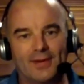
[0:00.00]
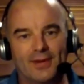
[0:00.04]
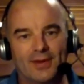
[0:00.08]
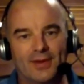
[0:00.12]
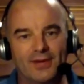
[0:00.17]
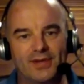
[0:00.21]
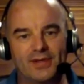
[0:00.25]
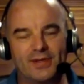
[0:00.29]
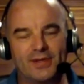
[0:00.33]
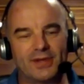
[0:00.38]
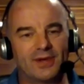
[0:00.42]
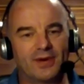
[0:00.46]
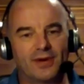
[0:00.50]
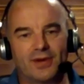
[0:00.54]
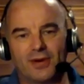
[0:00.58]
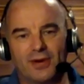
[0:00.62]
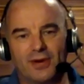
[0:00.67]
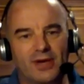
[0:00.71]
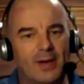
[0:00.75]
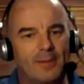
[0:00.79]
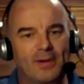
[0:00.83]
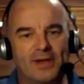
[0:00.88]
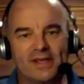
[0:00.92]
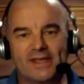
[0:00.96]
there
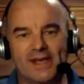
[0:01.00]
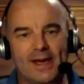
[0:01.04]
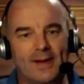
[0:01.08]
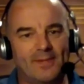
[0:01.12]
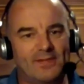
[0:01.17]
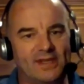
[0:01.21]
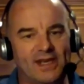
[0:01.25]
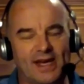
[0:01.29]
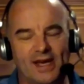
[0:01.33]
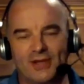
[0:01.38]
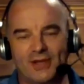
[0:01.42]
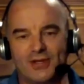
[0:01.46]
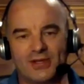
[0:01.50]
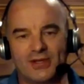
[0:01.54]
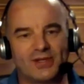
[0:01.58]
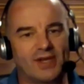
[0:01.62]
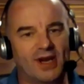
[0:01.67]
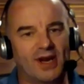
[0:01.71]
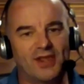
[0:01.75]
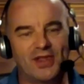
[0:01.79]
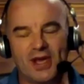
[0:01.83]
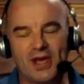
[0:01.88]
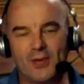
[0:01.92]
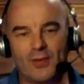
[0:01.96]
are a couple of
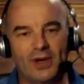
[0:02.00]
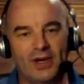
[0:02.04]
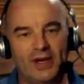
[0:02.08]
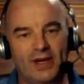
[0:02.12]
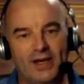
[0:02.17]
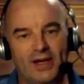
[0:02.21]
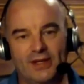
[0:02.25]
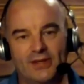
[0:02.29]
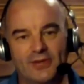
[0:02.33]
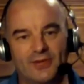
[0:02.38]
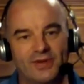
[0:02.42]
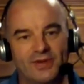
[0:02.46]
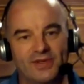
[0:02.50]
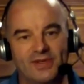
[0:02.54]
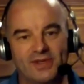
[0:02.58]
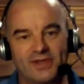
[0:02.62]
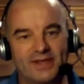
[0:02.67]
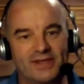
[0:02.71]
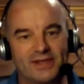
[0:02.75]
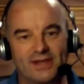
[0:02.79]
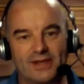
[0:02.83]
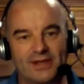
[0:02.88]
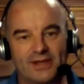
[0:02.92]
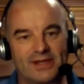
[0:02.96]
temptations that I think we need to
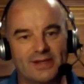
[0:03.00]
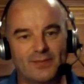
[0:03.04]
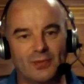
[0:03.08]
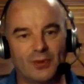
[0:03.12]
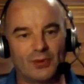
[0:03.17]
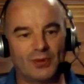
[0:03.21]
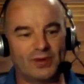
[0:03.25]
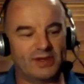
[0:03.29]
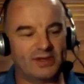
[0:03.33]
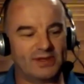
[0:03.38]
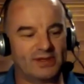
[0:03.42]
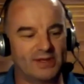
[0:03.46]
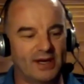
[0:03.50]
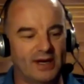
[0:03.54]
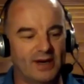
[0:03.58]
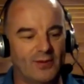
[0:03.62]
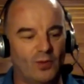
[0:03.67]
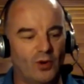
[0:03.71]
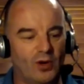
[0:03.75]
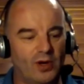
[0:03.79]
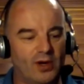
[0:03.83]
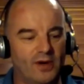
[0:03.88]
resist at this point in time.